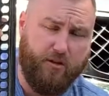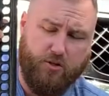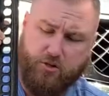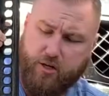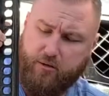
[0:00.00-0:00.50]

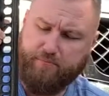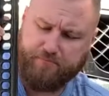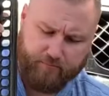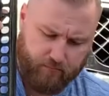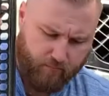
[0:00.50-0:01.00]
So,
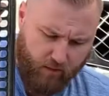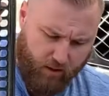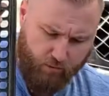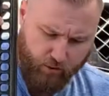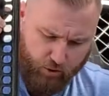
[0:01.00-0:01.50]

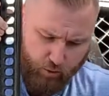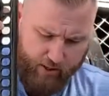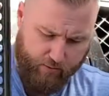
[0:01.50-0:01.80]
real quick,